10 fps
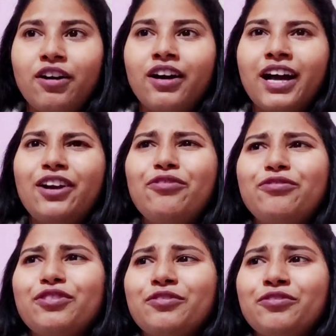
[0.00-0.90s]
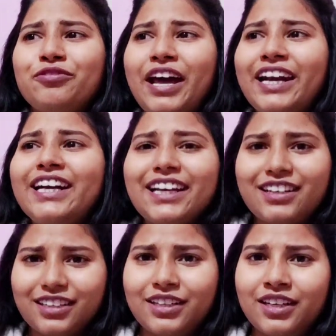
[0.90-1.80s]
kind of
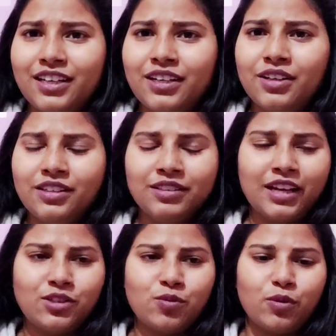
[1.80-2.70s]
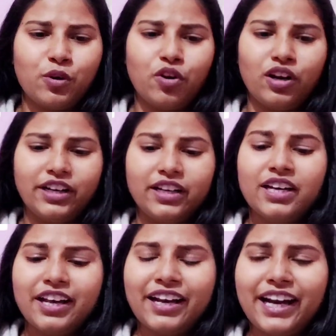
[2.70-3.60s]
fanatic, that's what we call it,
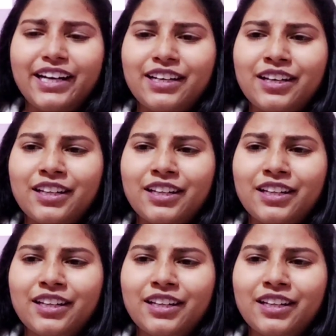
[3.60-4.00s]
right?